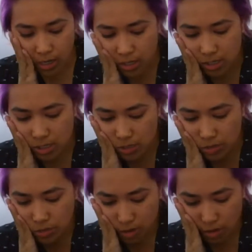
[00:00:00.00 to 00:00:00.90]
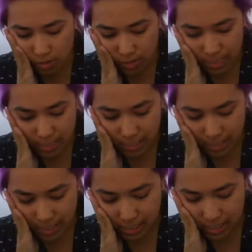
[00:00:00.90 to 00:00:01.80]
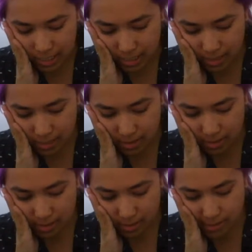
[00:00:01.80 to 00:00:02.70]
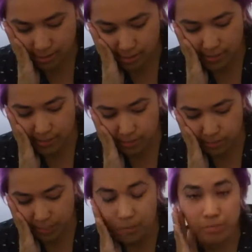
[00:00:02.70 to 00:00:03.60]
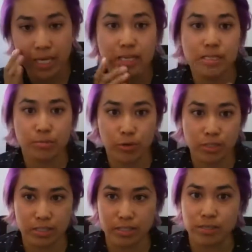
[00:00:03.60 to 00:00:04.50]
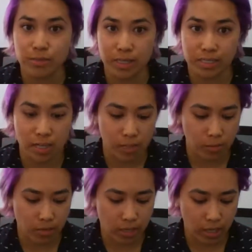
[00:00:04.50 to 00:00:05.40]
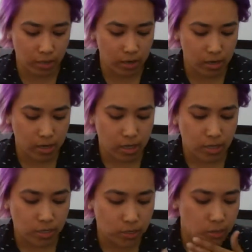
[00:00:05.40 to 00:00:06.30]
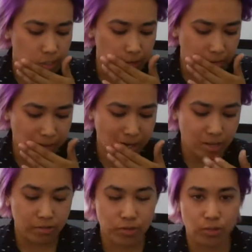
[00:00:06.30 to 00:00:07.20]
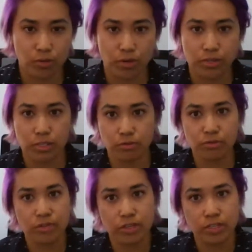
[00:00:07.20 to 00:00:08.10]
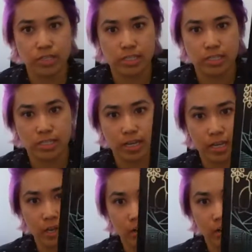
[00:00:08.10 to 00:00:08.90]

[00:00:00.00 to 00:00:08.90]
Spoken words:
I'm going to go through all of these because it makes more sense when I tell them all together. So 7 of Swords reverse is the second